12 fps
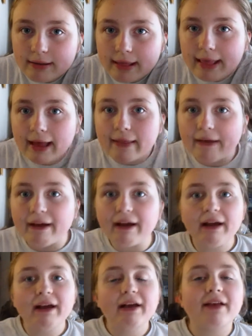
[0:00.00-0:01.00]
stay there.
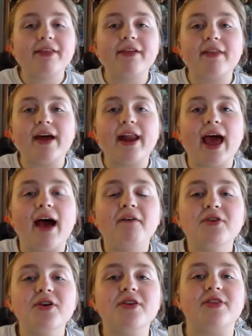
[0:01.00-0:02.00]
So then
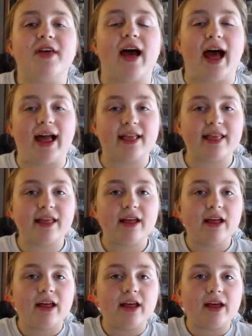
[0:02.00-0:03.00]
after that,
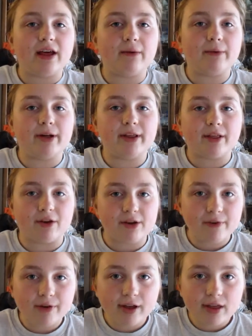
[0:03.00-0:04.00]
it was, are you
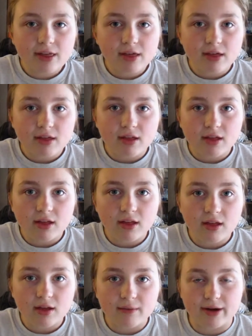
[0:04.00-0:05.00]
focused?
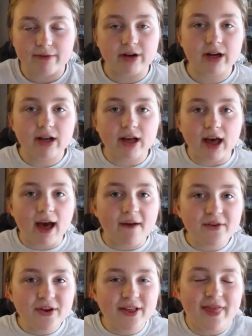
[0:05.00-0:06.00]
Whatever.
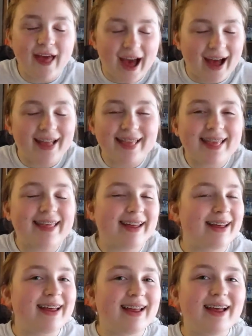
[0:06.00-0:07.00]
After that,
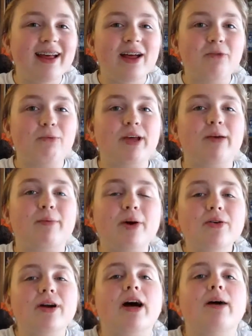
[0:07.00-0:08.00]
we
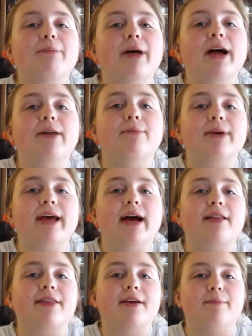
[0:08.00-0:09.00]
woke up and we
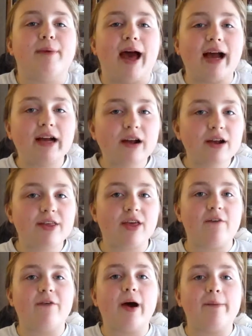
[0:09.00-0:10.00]
had to pack our
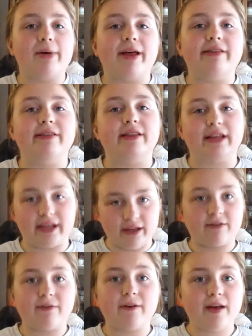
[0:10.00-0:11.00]
stuff up and
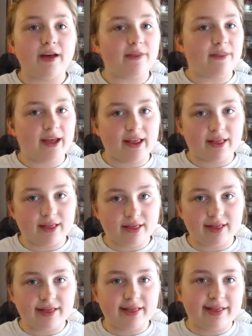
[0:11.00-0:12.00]
leave.
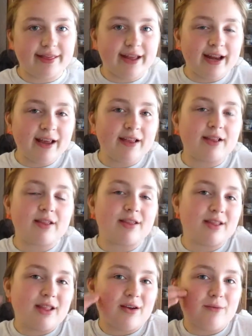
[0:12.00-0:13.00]

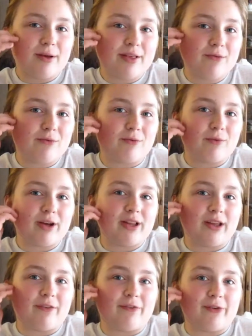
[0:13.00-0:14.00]
There wasn't
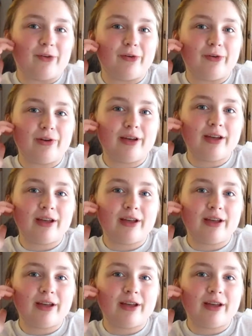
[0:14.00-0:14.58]
really food,